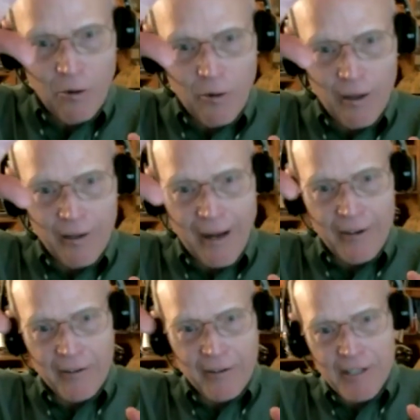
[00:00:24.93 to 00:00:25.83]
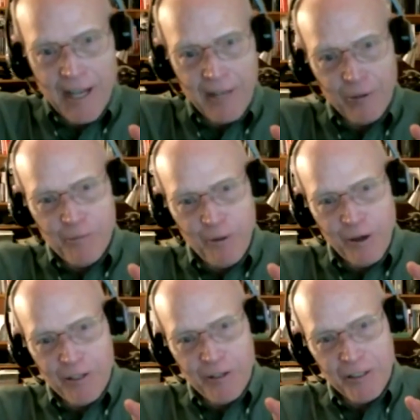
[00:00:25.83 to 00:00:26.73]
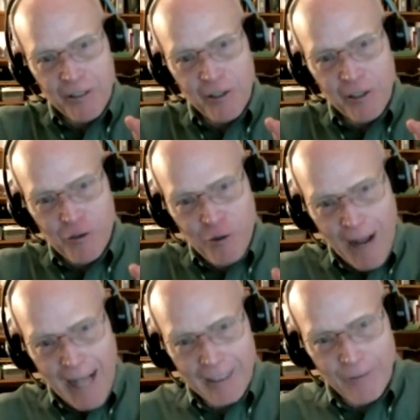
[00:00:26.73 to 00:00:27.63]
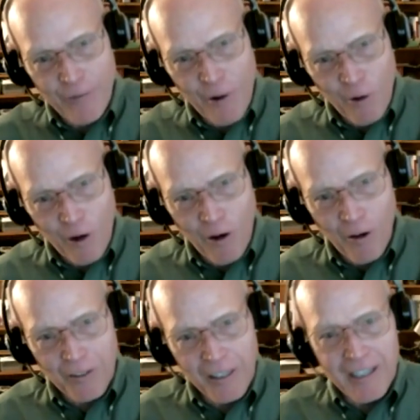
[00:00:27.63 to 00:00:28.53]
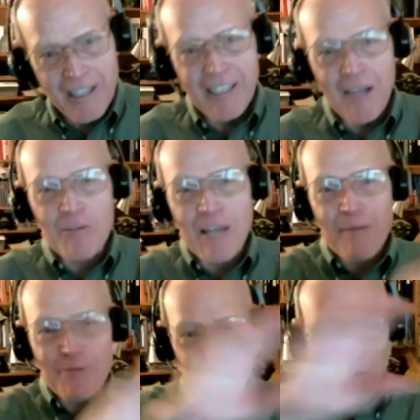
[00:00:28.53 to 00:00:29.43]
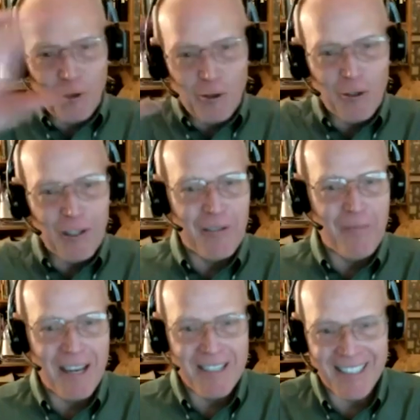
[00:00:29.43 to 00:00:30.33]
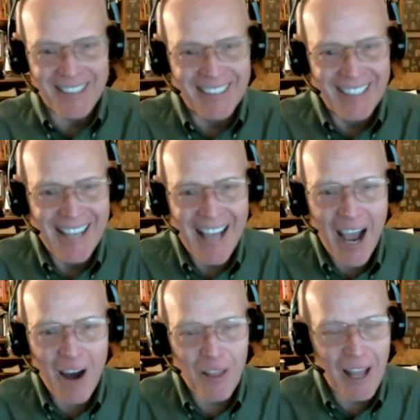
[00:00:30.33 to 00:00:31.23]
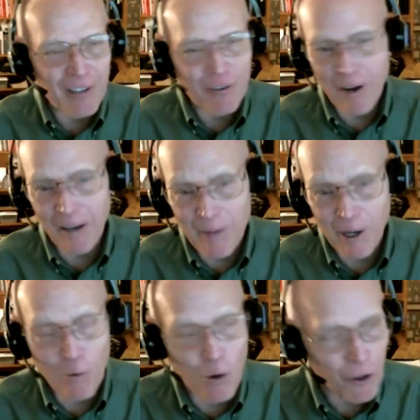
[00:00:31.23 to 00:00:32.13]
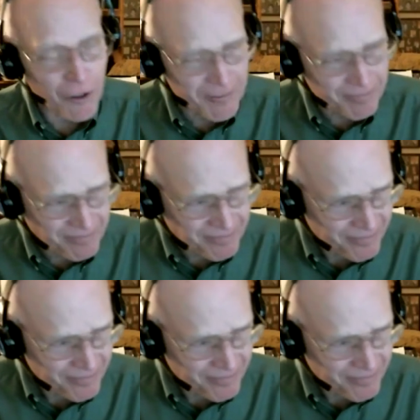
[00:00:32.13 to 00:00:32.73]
Oh, well, now they're in the southwest part of Houston. You could track the phone calls. It was absolutely amazing how that direct mail worked.